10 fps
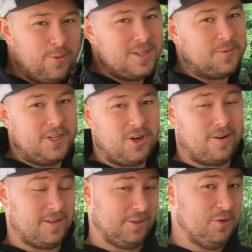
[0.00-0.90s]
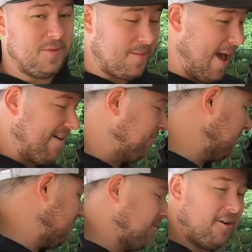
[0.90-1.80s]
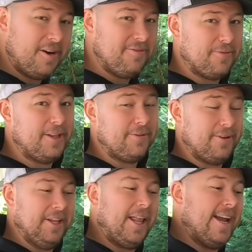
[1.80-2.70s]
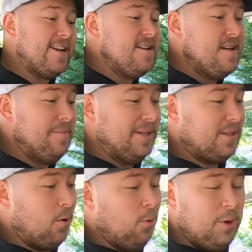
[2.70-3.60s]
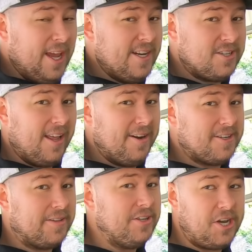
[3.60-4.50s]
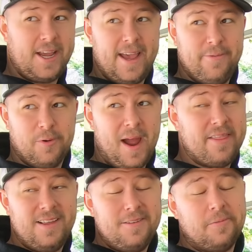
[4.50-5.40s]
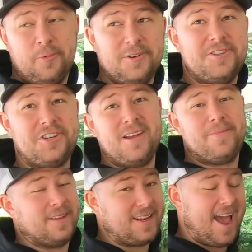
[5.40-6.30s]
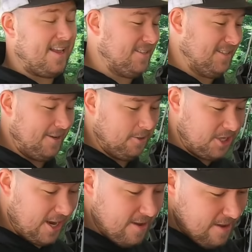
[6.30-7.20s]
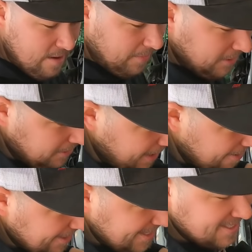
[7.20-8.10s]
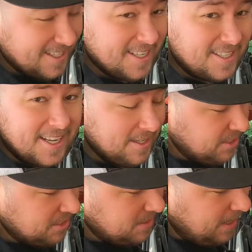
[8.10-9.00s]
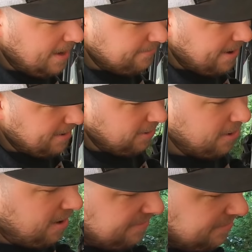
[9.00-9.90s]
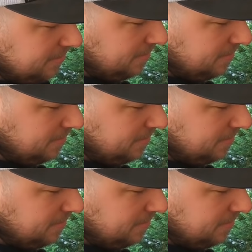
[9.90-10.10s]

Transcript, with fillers: doors, which are an aluminum half door, so they're already really, really light. But the old hinge liners on the JK were, I think they're worse shape than Cassie's LJ. But look how easy these things just slide right on off.